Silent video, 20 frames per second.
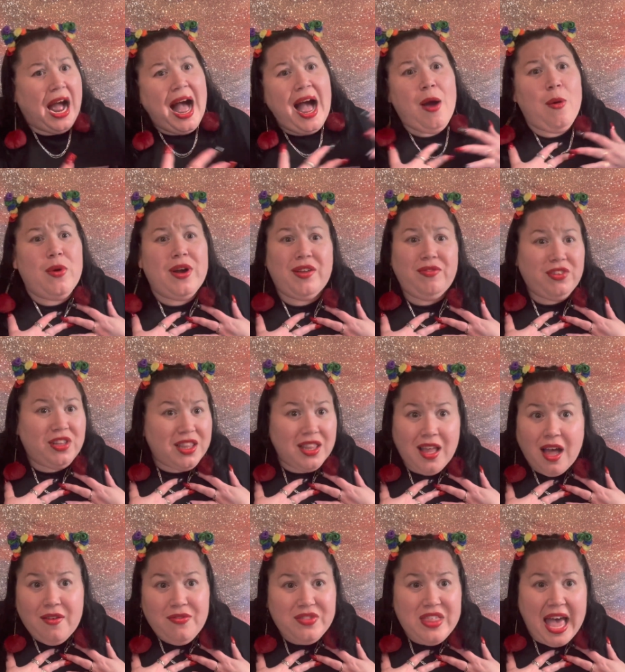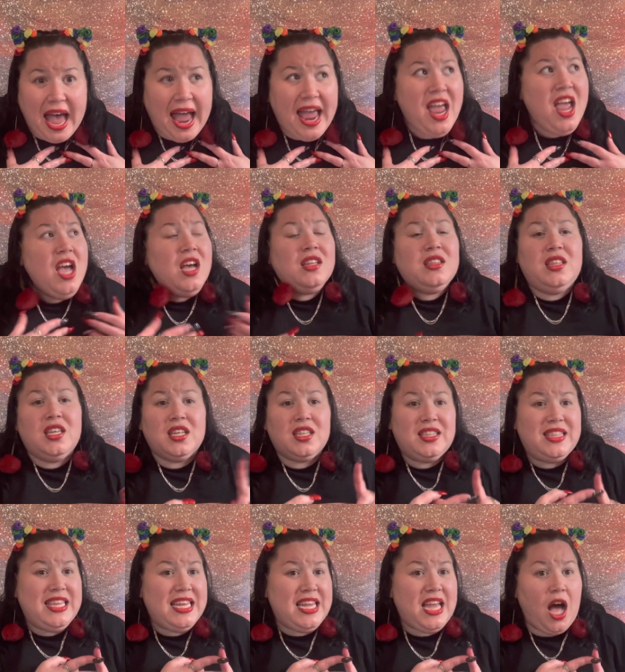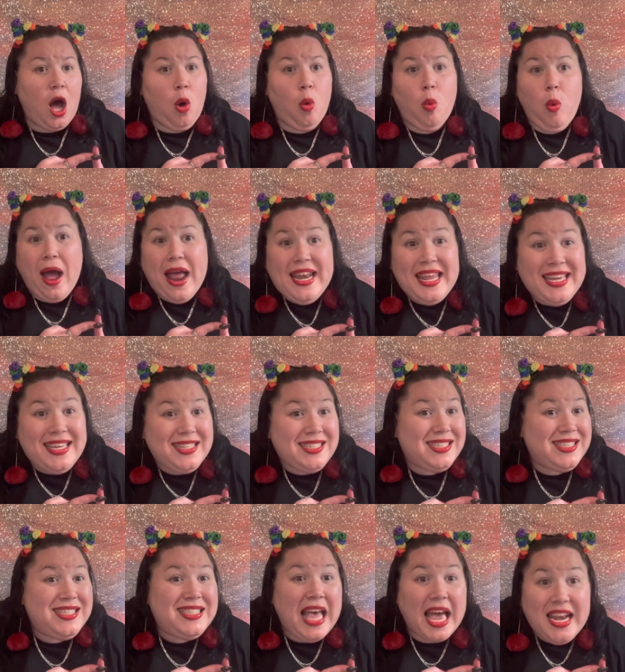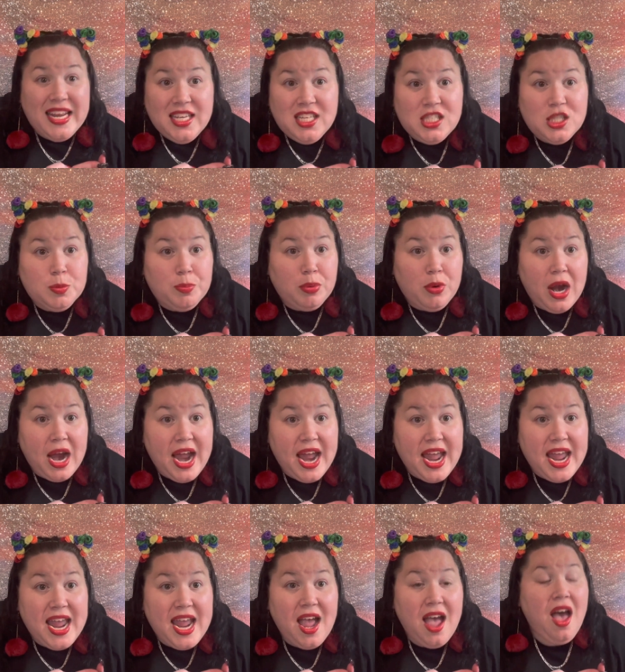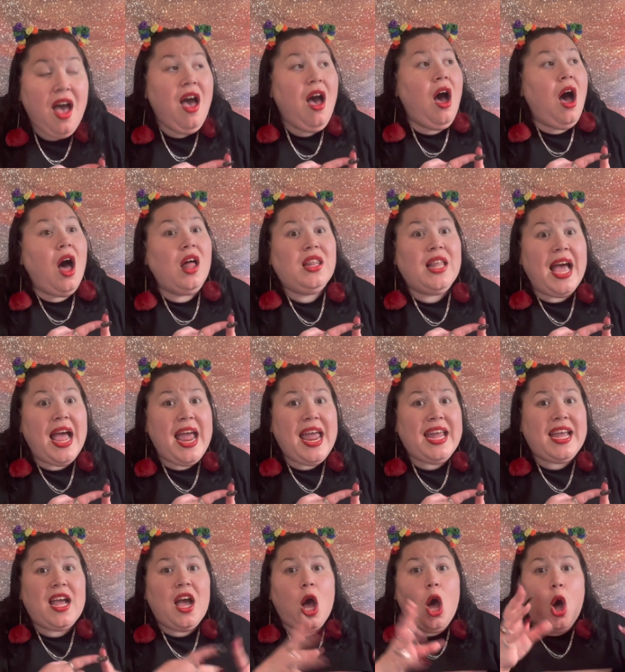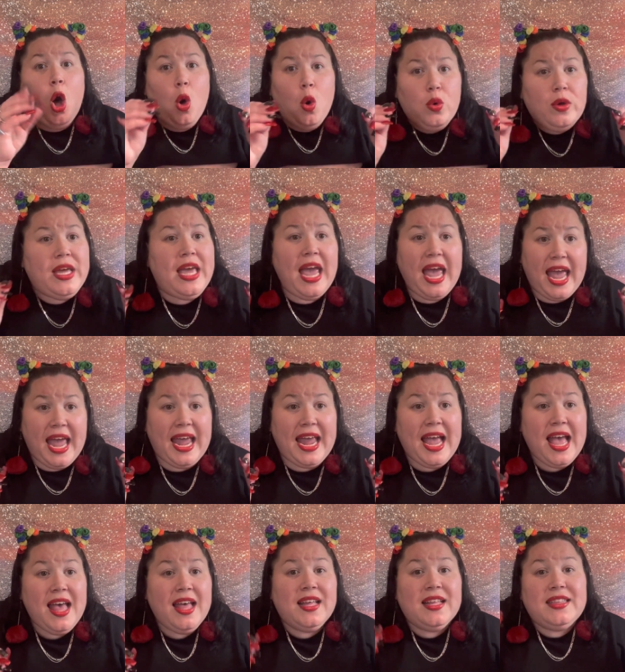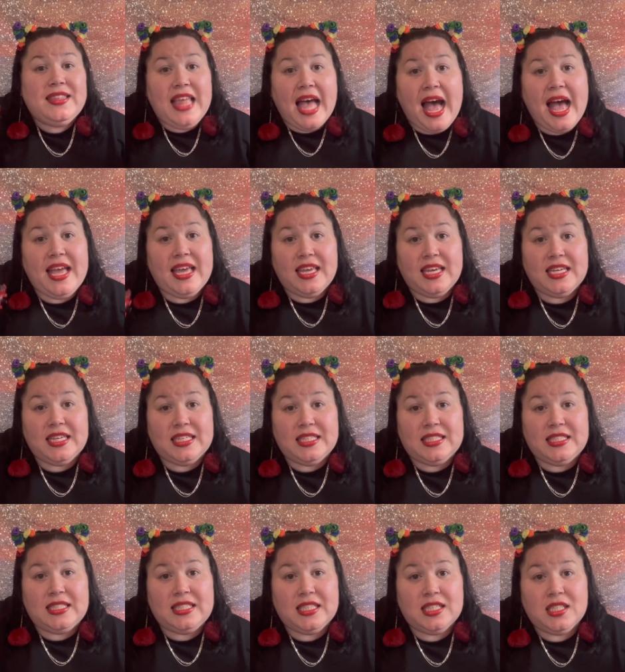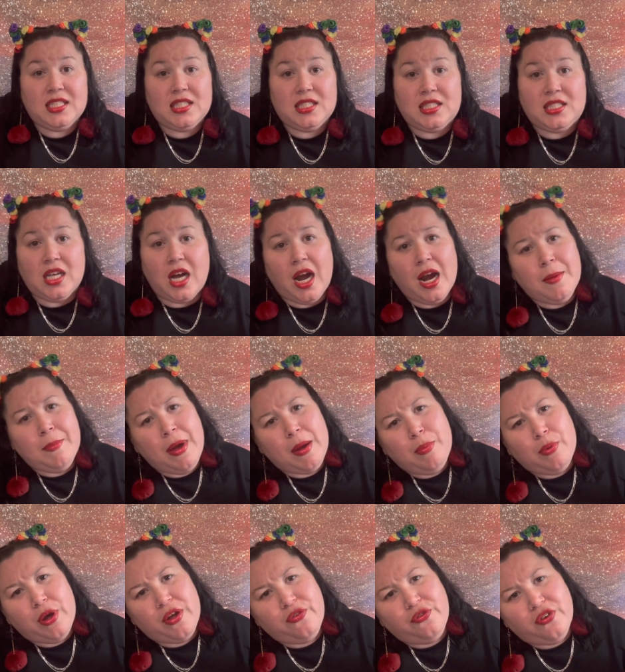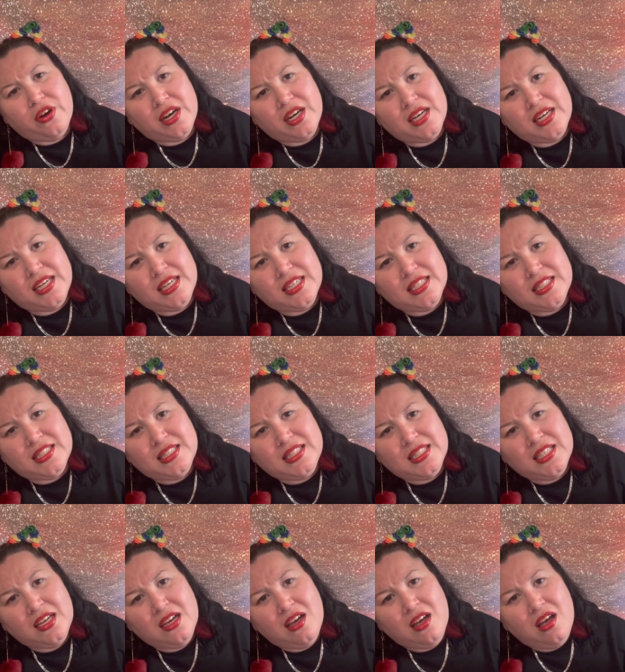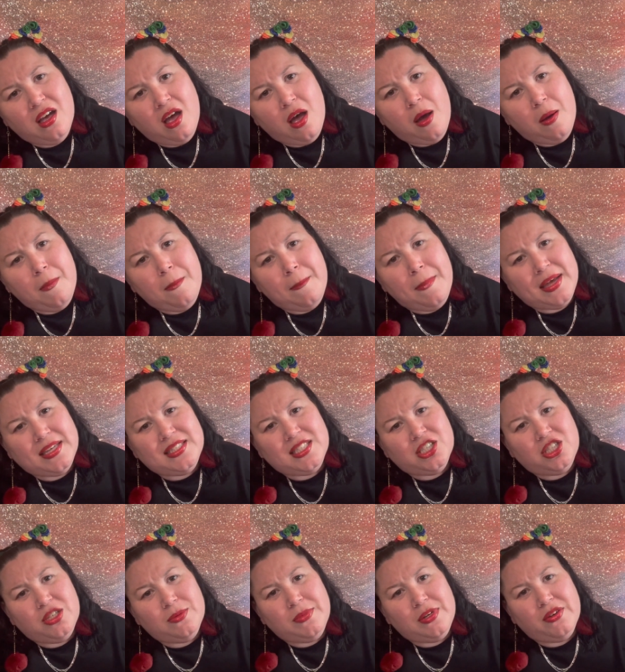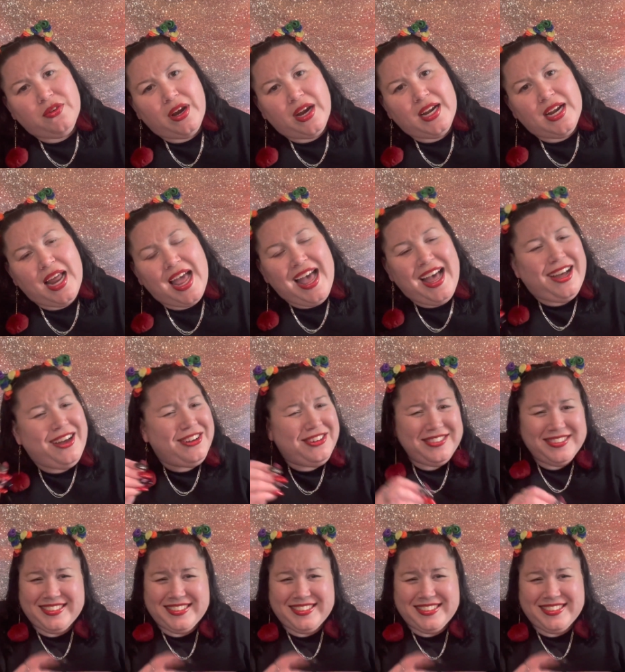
I would have loved that. The wedding setting spray, like, okay. That is, sorry, my boyfriend is messaging me right now.